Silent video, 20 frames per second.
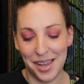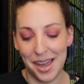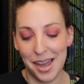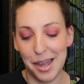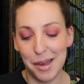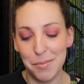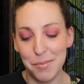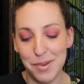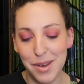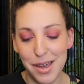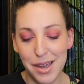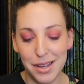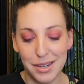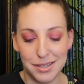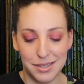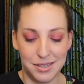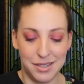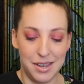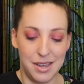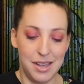I'm
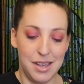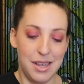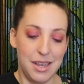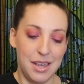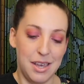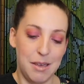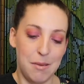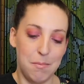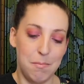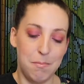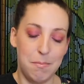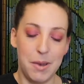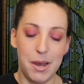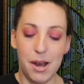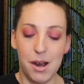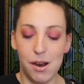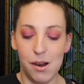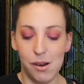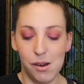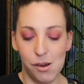Nuts. And
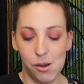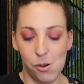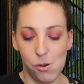Bear